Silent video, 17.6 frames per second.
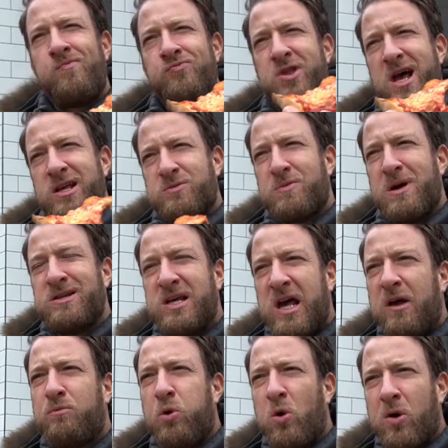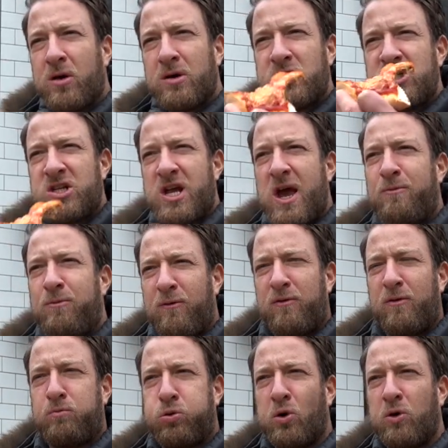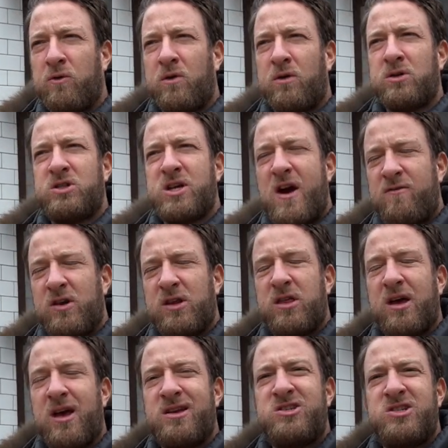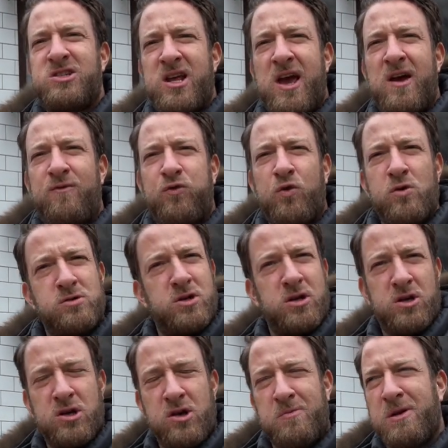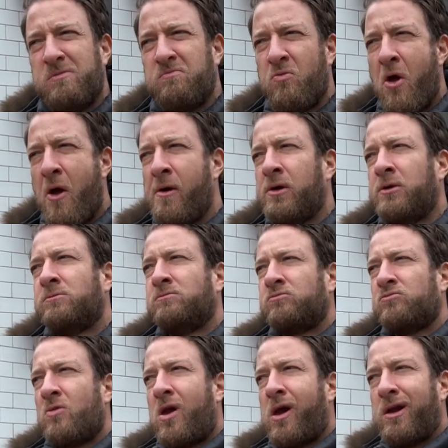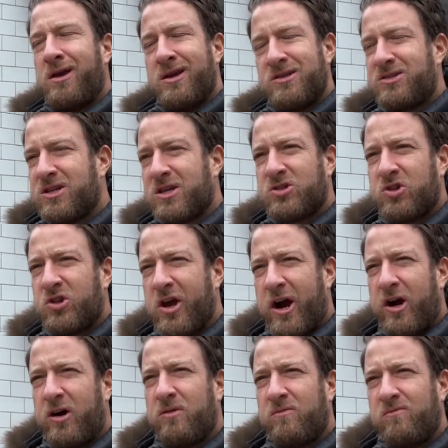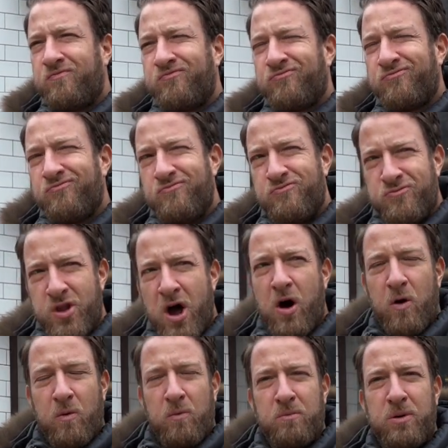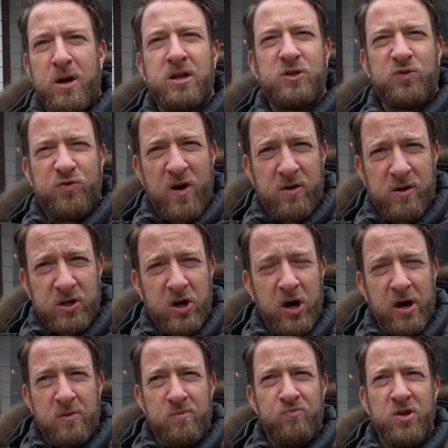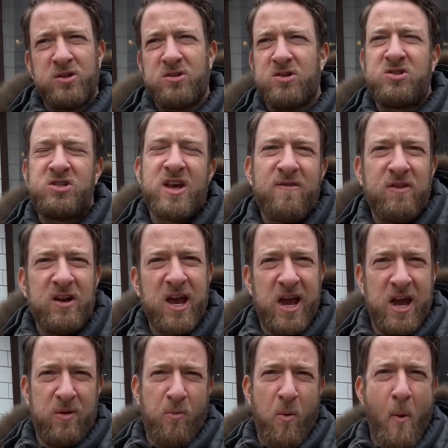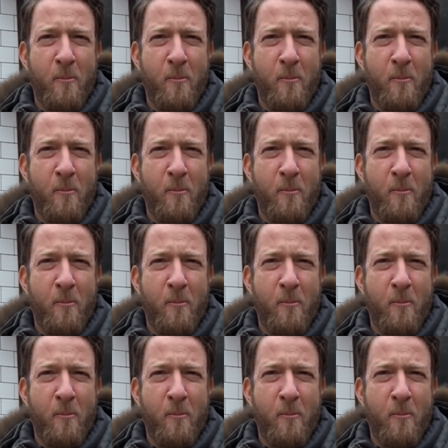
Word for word: that's my Dave Portnoy stamp of approval. It's everything I stand for as a human. Is this there? No, but it's very good. It's a 7-8.